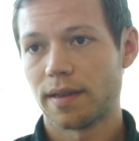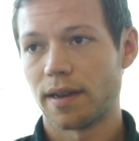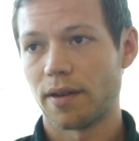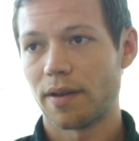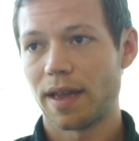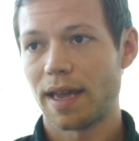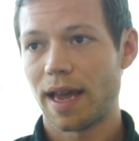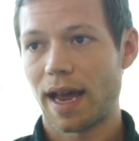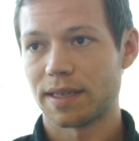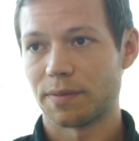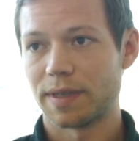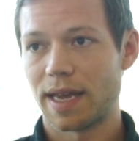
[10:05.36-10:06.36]
you know,
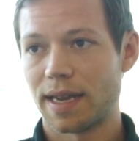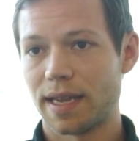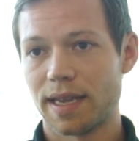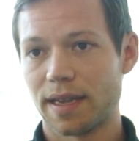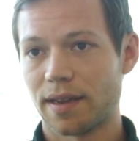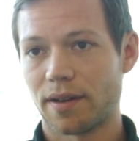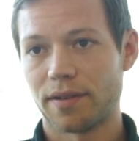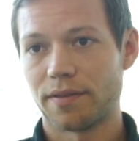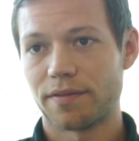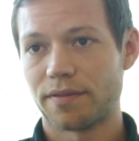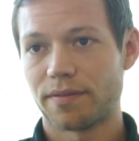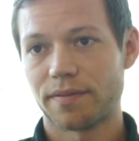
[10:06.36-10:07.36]
as with any kind
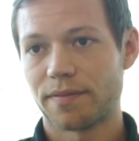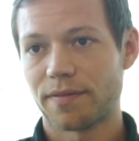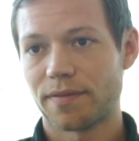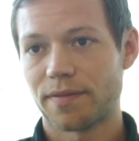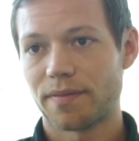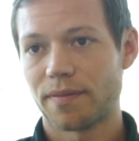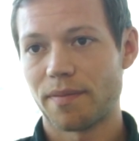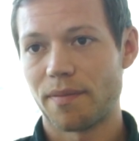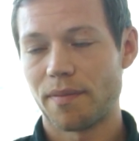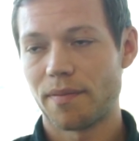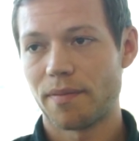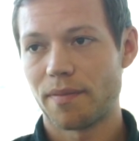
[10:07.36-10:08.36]
of
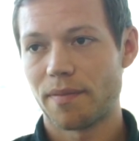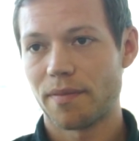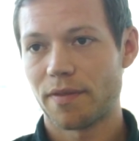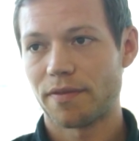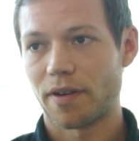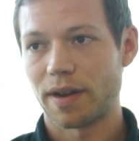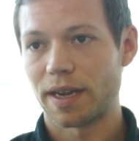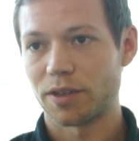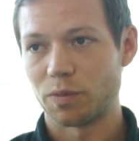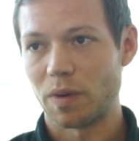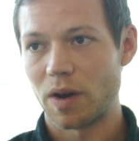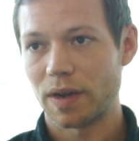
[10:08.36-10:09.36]

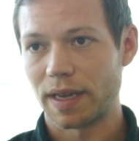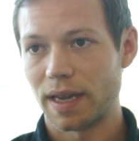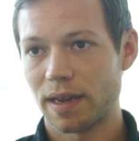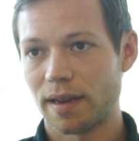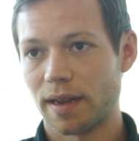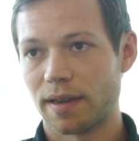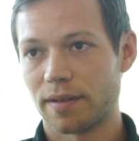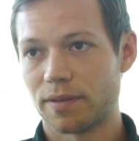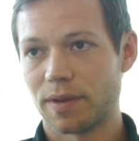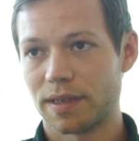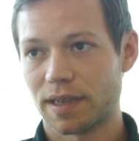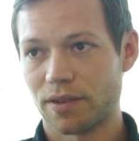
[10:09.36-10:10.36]
financial market, and
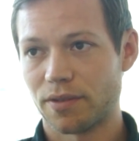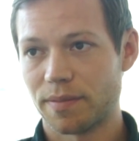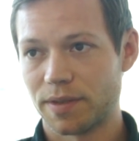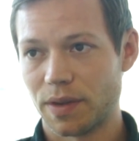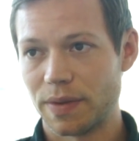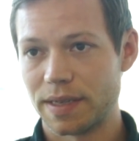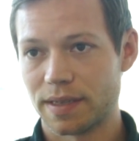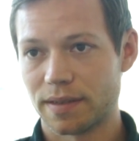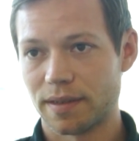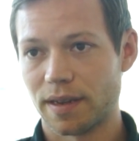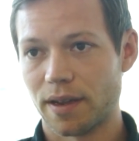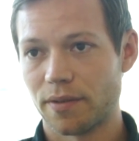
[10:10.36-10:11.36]
to an extent, crypto
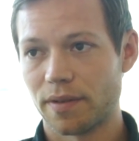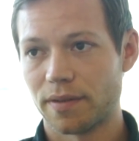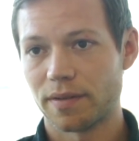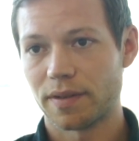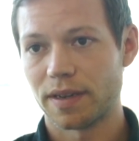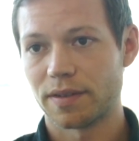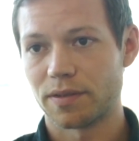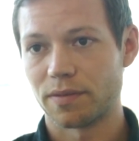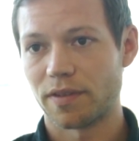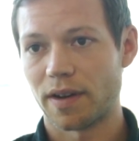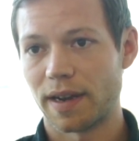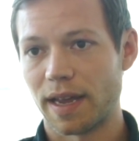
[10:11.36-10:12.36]
is you know digital
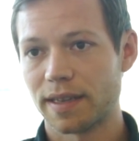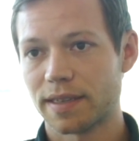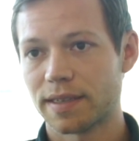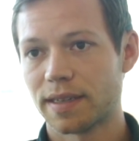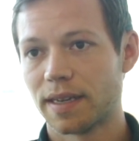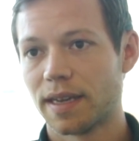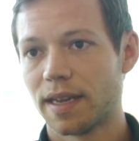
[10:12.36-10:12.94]
finance.